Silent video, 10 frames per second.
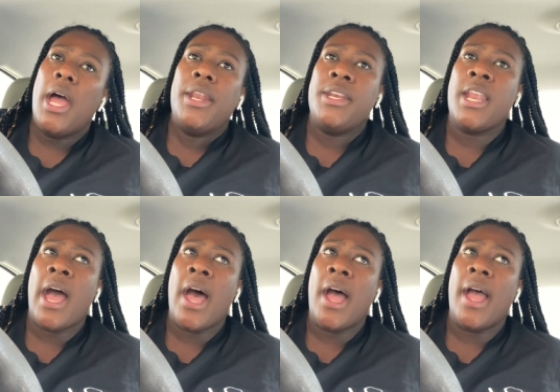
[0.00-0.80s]

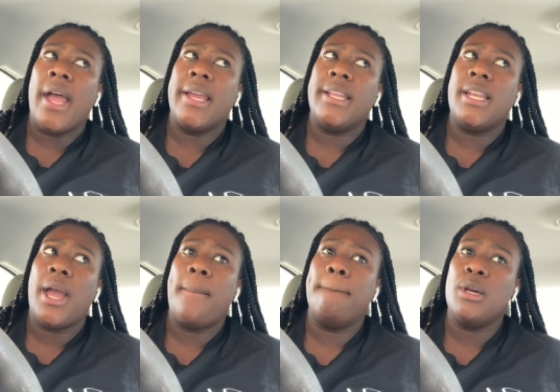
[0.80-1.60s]

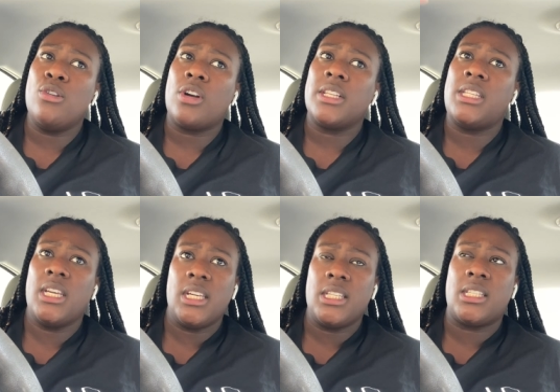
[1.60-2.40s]
non-milk
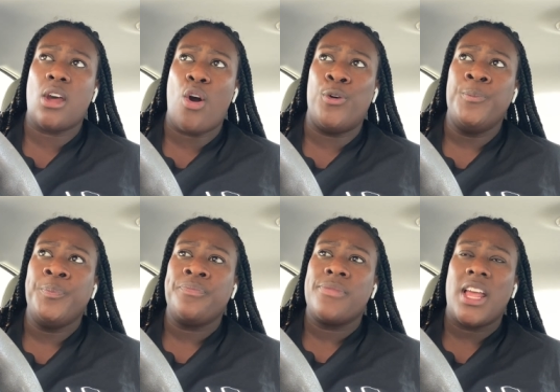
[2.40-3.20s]
tea, so
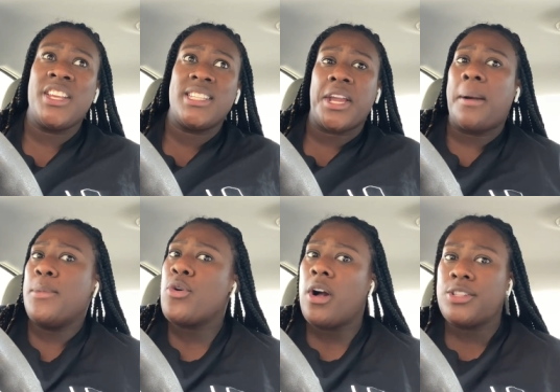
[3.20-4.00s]
I think it's like a
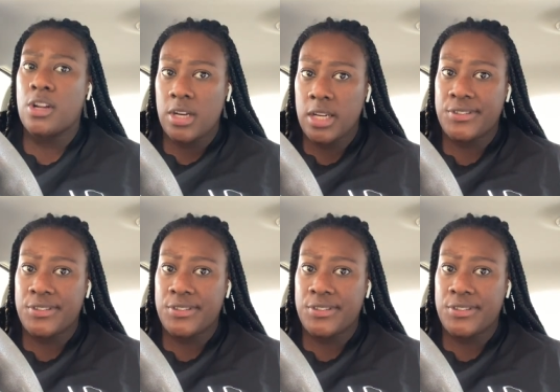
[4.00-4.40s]
milk alternative.